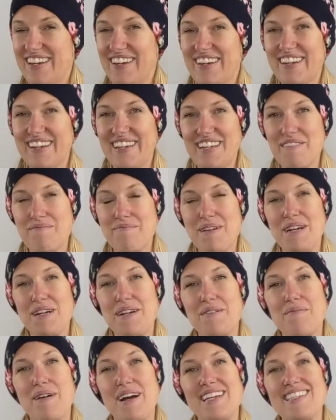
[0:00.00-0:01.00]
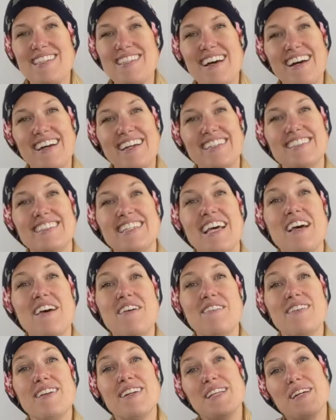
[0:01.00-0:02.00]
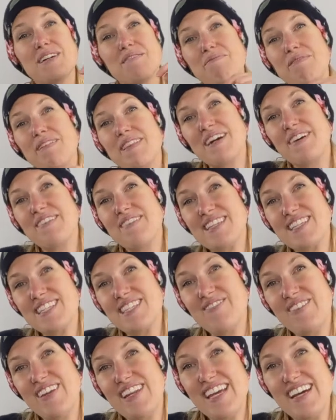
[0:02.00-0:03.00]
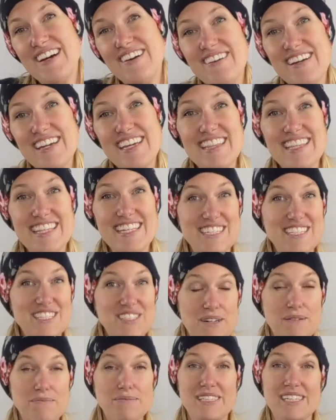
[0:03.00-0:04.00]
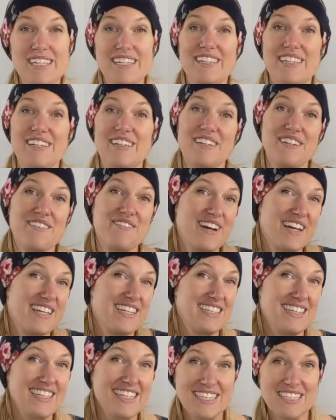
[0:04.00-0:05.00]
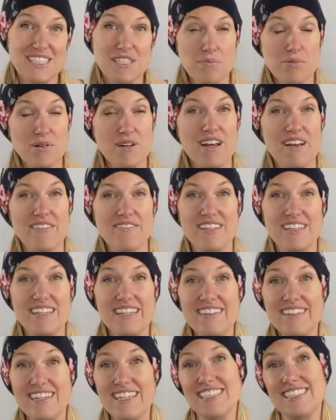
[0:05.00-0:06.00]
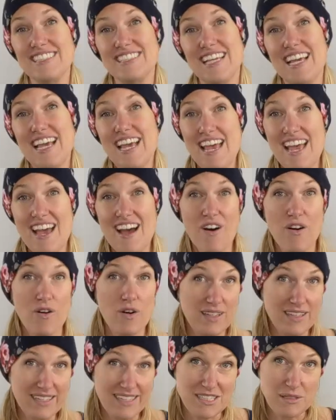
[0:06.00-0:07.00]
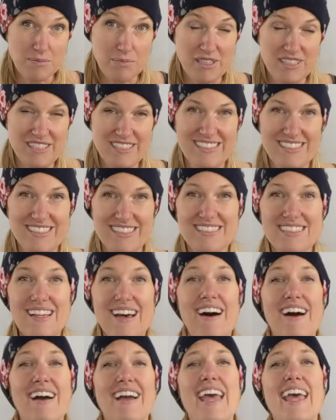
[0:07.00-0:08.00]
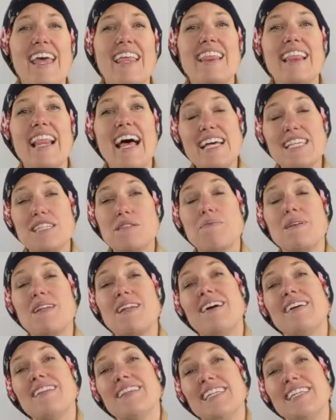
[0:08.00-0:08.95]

you're gonna mirror my signs. If you look below this video in the description, you're gonna find a link to print off the lyrics or a link to purchase the song. And last but not